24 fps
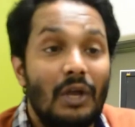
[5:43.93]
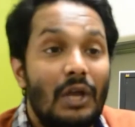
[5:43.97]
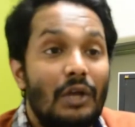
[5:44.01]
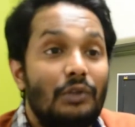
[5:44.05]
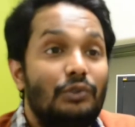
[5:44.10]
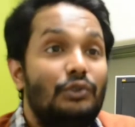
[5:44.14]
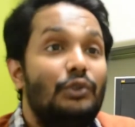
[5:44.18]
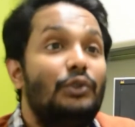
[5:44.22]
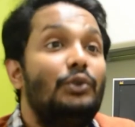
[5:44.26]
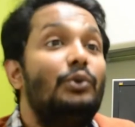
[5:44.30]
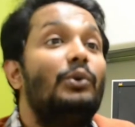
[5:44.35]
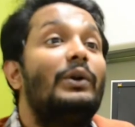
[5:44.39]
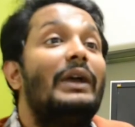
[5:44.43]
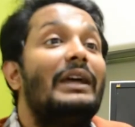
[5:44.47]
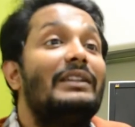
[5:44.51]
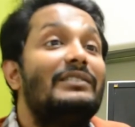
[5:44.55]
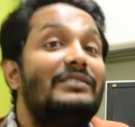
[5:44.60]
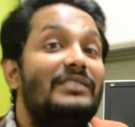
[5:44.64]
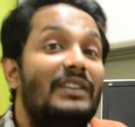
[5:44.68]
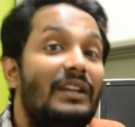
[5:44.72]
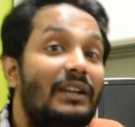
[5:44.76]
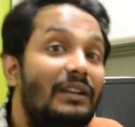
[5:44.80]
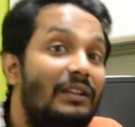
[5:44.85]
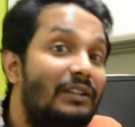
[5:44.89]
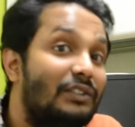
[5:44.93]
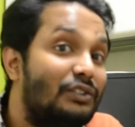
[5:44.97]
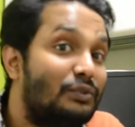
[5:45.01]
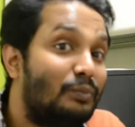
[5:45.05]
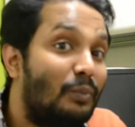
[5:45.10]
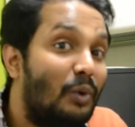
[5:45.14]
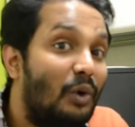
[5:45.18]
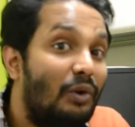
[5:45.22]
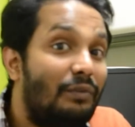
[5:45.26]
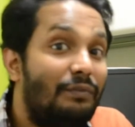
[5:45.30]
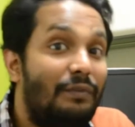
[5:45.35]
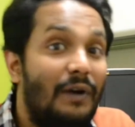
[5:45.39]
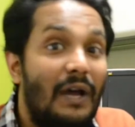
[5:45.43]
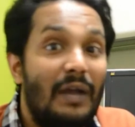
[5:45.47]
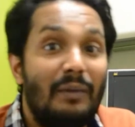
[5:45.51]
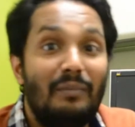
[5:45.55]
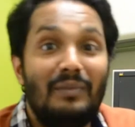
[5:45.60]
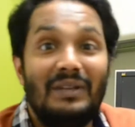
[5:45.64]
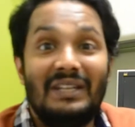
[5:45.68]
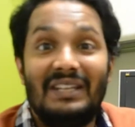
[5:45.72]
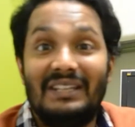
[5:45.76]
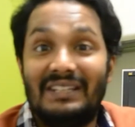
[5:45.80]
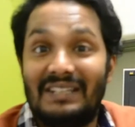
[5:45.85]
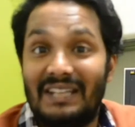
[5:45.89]
So you can send a small
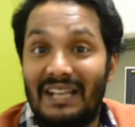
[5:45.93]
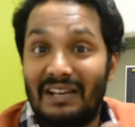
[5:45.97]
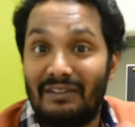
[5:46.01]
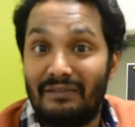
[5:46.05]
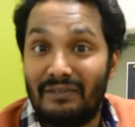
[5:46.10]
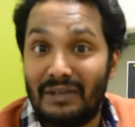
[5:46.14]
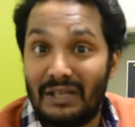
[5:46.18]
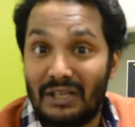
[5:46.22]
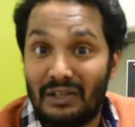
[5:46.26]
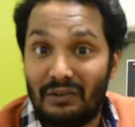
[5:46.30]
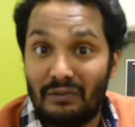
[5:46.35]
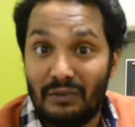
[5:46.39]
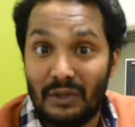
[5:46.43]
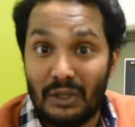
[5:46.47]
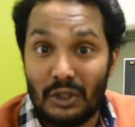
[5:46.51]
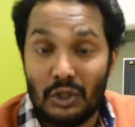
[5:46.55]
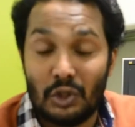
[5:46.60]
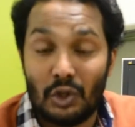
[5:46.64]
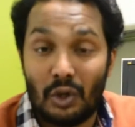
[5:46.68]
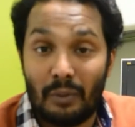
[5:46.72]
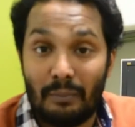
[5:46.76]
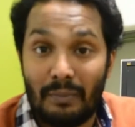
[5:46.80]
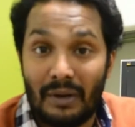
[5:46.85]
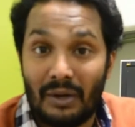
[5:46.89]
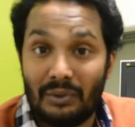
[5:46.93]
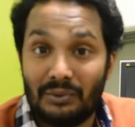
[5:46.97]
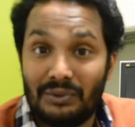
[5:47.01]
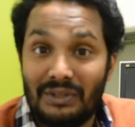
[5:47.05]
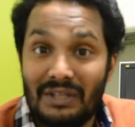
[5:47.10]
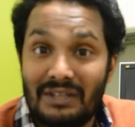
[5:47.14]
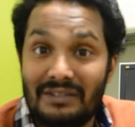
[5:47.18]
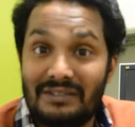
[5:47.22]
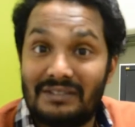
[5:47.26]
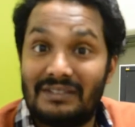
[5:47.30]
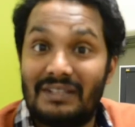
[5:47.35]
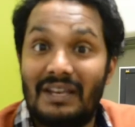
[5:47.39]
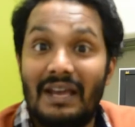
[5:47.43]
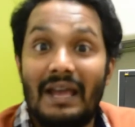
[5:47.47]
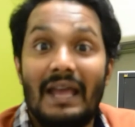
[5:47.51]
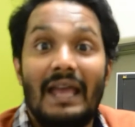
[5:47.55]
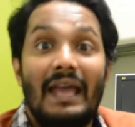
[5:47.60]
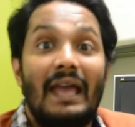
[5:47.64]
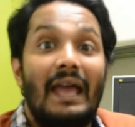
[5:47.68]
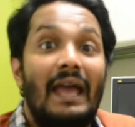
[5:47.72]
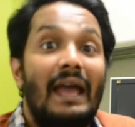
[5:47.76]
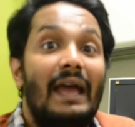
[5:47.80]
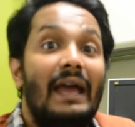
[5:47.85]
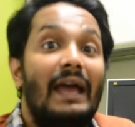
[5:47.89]
5-minute 10-minute video about this,
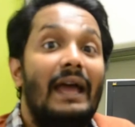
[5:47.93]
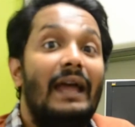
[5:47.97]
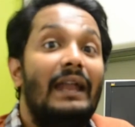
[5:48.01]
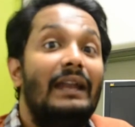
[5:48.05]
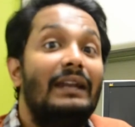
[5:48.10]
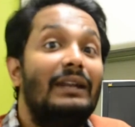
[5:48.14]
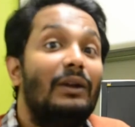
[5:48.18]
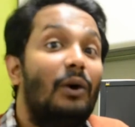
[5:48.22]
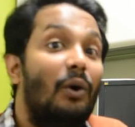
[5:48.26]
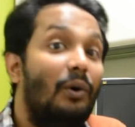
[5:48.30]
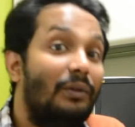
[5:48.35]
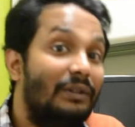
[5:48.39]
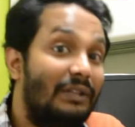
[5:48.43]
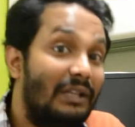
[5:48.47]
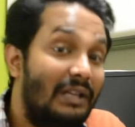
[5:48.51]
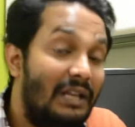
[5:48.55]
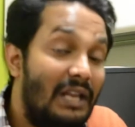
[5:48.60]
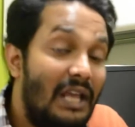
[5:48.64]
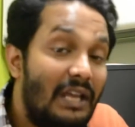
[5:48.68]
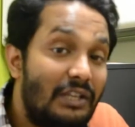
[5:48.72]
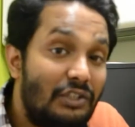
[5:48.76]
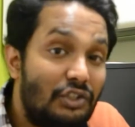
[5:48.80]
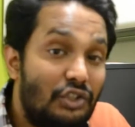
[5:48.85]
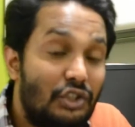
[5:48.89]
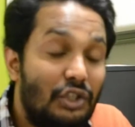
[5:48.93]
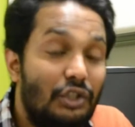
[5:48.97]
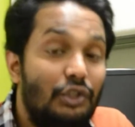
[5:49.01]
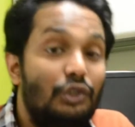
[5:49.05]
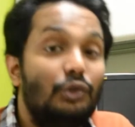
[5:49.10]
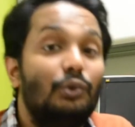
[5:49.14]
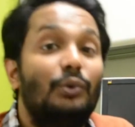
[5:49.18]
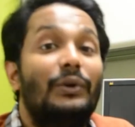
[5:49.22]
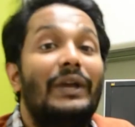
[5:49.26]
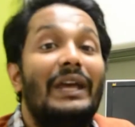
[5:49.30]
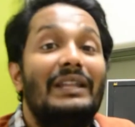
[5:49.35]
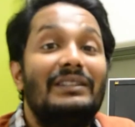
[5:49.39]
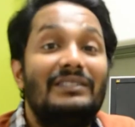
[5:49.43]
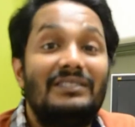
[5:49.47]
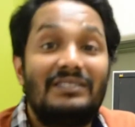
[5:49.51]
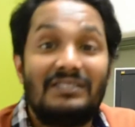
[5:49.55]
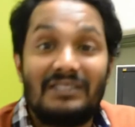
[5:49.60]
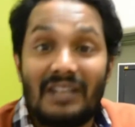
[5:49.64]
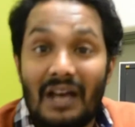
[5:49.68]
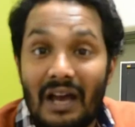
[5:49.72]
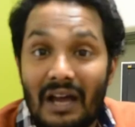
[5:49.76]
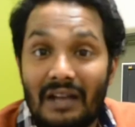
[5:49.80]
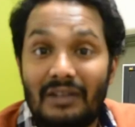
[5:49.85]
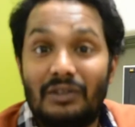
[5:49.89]
and on the lecture you can
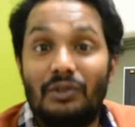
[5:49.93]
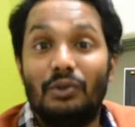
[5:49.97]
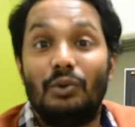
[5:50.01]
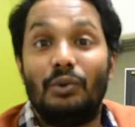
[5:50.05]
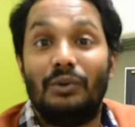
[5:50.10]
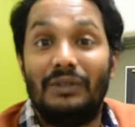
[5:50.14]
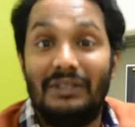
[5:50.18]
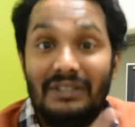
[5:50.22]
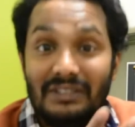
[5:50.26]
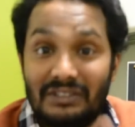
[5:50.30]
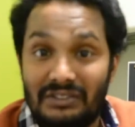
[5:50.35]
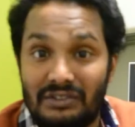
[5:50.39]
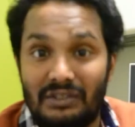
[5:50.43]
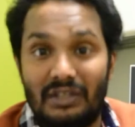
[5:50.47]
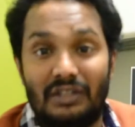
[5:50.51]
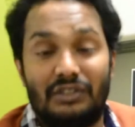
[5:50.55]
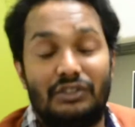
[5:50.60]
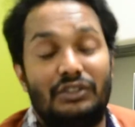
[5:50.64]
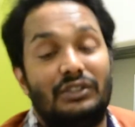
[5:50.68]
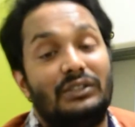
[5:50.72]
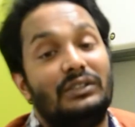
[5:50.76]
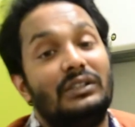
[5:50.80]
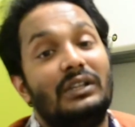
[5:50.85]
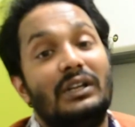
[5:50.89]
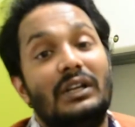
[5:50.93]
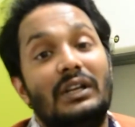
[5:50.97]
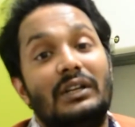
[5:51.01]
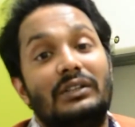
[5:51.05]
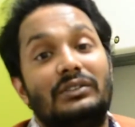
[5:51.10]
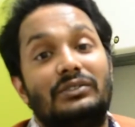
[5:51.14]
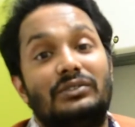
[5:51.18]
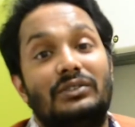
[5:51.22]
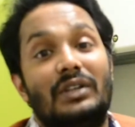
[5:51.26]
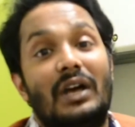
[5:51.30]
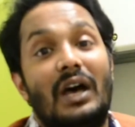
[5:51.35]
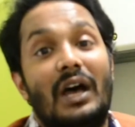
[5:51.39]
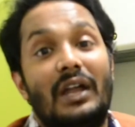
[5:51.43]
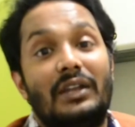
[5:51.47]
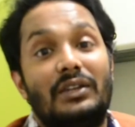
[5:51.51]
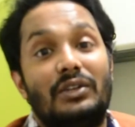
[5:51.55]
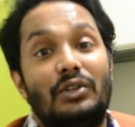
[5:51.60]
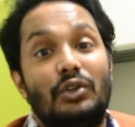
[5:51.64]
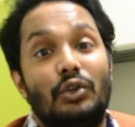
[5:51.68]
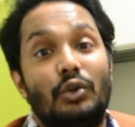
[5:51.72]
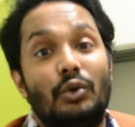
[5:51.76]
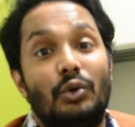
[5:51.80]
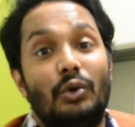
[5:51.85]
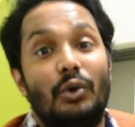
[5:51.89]
start your discussion,
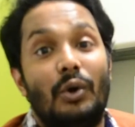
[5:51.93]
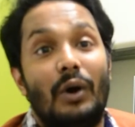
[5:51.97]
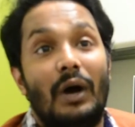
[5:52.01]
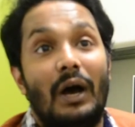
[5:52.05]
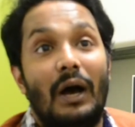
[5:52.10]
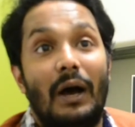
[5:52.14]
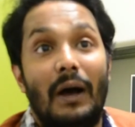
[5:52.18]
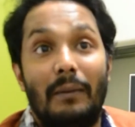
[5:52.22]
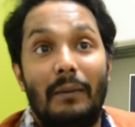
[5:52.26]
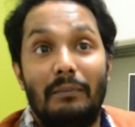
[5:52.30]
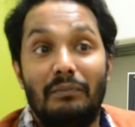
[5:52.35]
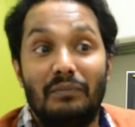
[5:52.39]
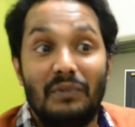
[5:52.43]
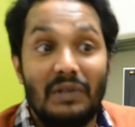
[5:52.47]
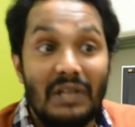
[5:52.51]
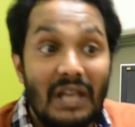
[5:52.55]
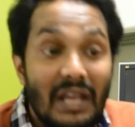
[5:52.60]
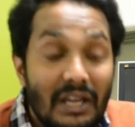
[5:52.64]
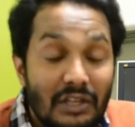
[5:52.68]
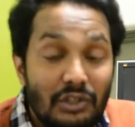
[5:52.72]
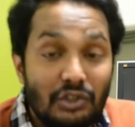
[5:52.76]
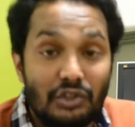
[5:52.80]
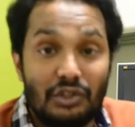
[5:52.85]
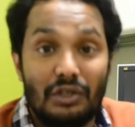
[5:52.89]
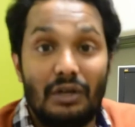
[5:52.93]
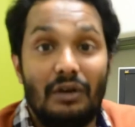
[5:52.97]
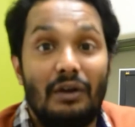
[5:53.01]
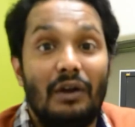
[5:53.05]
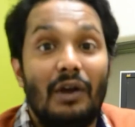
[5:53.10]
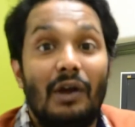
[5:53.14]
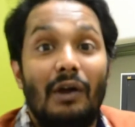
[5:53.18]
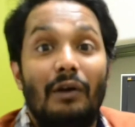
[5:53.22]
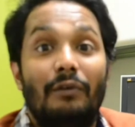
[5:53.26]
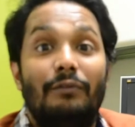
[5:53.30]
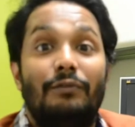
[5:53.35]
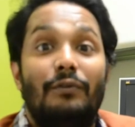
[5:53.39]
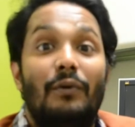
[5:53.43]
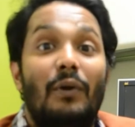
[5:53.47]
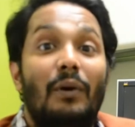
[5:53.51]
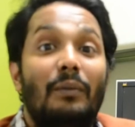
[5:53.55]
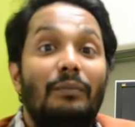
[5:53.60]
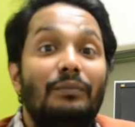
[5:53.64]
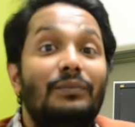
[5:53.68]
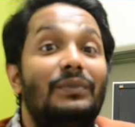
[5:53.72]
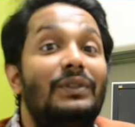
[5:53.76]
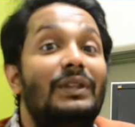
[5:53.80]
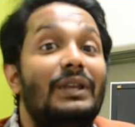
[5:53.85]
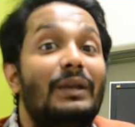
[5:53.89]
start your lecture
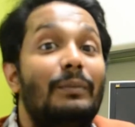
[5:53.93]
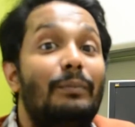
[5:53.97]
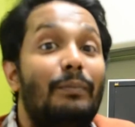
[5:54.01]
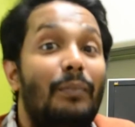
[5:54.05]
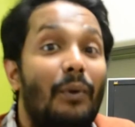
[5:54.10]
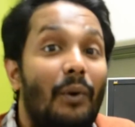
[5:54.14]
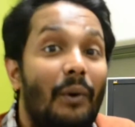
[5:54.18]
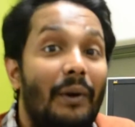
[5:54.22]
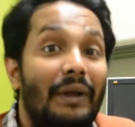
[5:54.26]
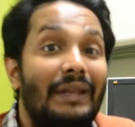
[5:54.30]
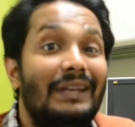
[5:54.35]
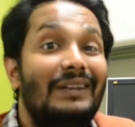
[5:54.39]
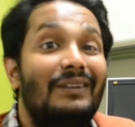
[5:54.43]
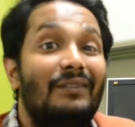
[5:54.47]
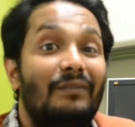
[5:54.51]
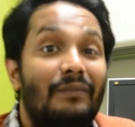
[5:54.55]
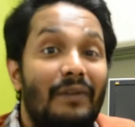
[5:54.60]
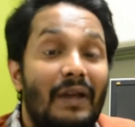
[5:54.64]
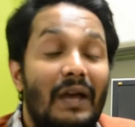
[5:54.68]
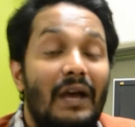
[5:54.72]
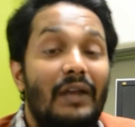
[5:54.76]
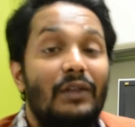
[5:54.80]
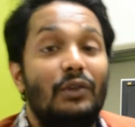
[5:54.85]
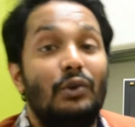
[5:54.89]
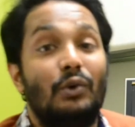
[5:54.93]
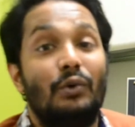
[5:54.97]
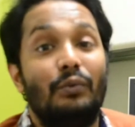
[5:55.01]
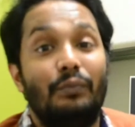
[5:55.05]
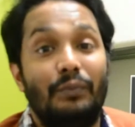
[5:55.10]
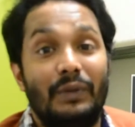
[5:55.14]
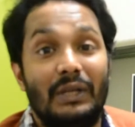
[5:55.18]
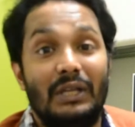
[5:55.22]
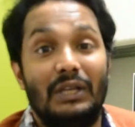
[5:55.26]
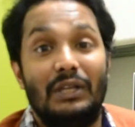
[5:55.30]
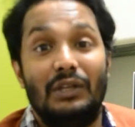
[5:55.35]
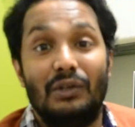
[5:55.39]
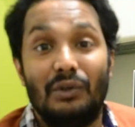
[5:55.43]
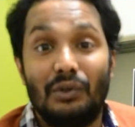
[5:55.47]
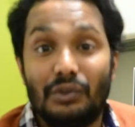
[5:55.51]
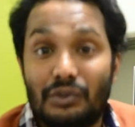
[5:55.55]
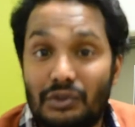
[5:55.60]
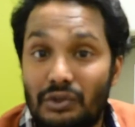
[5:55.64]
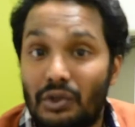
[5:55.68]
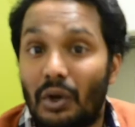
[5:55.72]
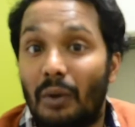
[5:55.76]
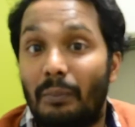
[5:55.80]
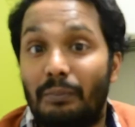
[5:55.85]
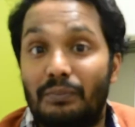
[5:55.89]
from the point where your video
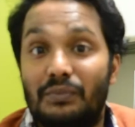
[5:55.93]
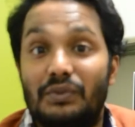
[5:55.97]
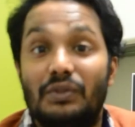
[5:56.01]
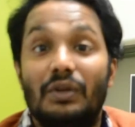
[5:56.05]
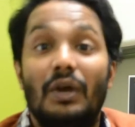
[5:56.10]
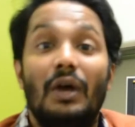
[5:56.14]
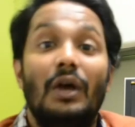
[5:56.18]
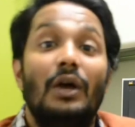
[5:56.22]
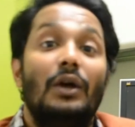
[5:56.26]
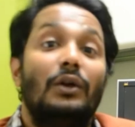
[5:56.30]
stops.